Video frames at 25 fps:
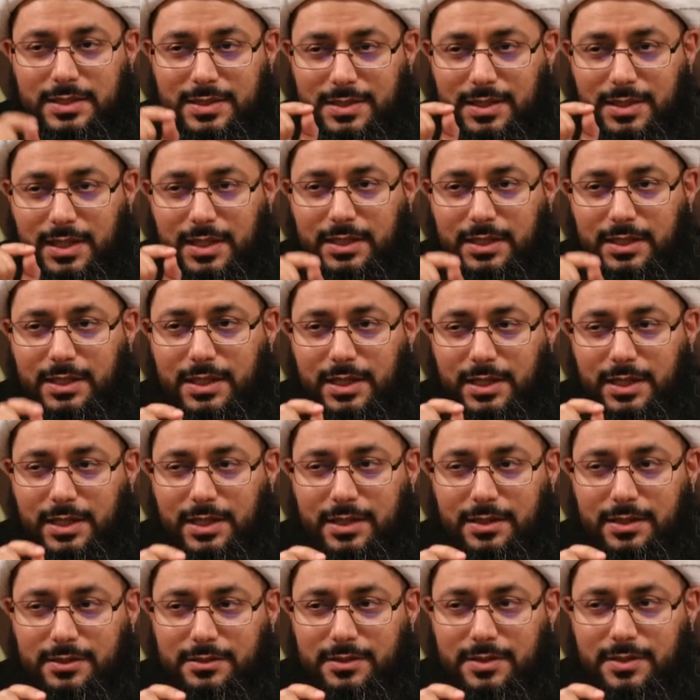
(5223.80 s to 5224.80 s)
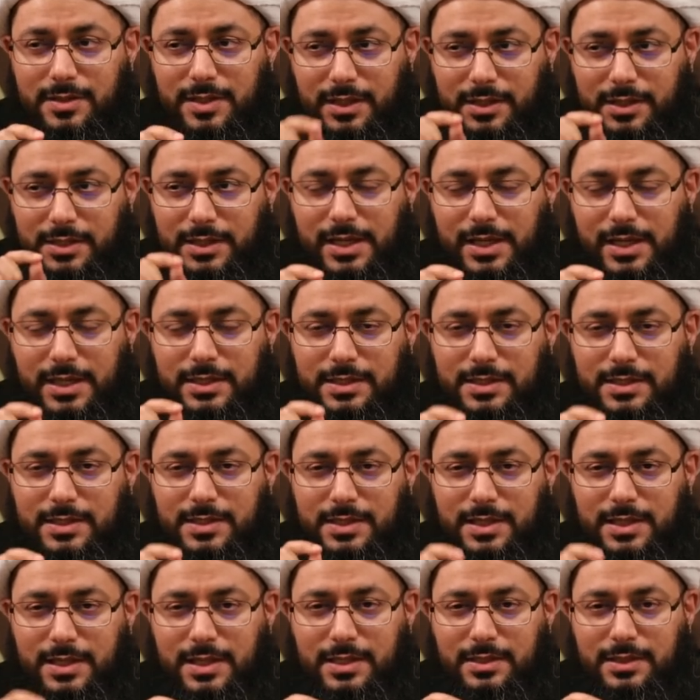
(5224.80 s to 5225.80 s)
Some of our
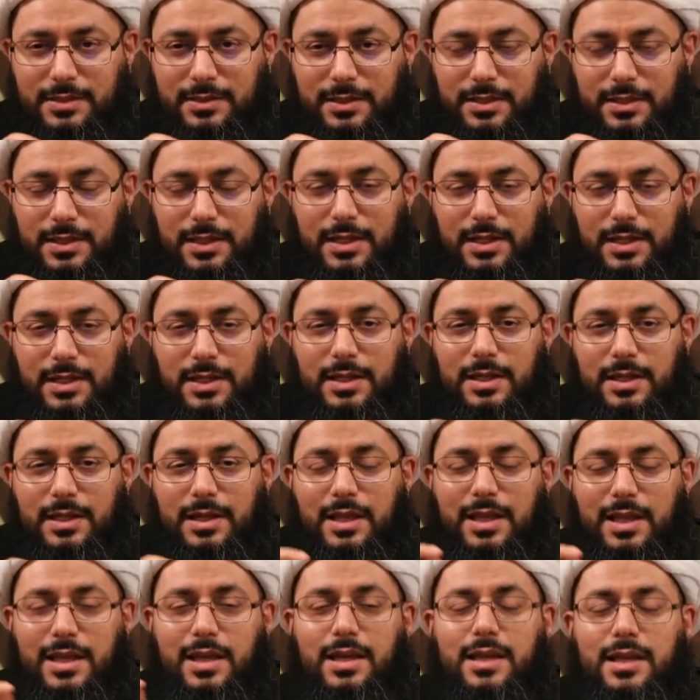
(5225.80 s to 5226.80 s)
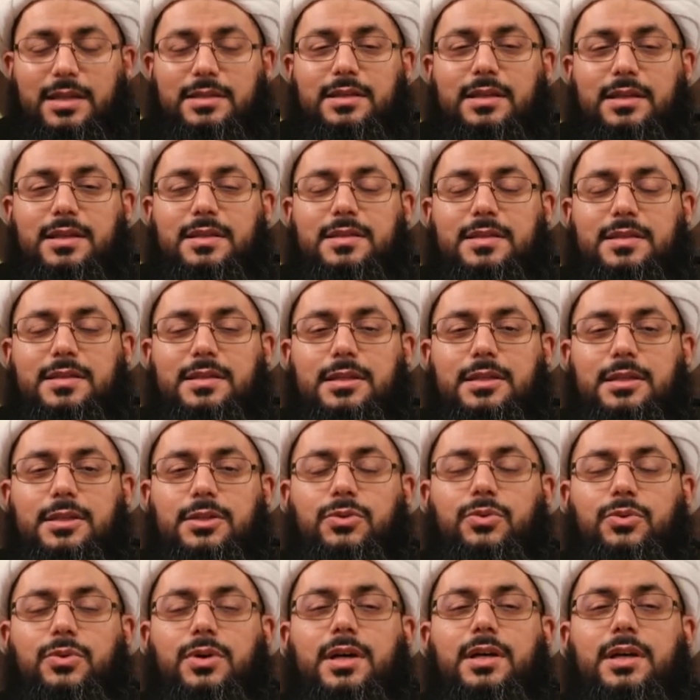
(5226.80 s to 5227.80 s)
narrations are authentic in terms of
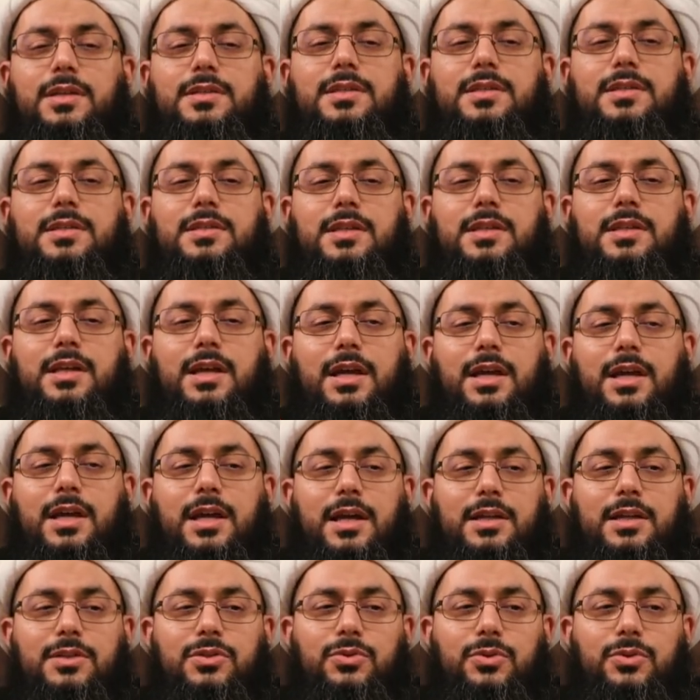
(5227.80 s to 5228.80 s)
chain of transmission.